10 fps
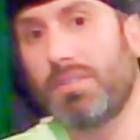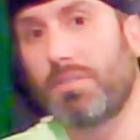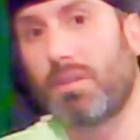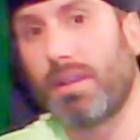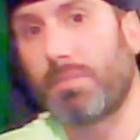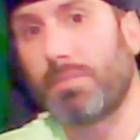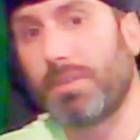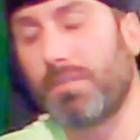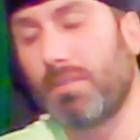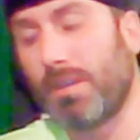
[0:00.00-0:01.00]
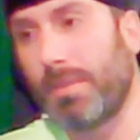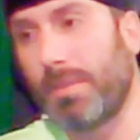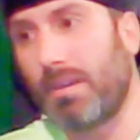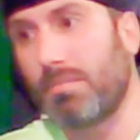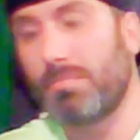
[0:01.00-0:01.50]
Sort of like when you learned
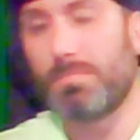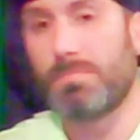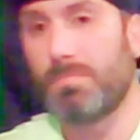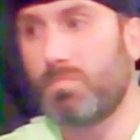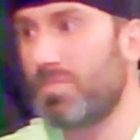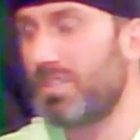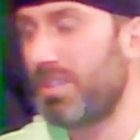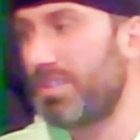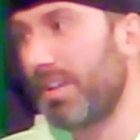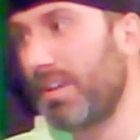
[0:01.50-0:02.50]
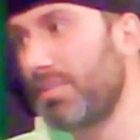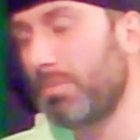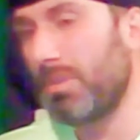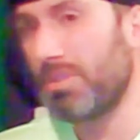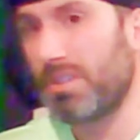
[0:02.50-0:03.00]
about sensing and
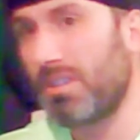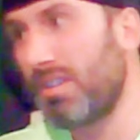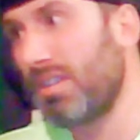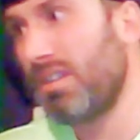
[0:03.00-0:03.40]
intuition,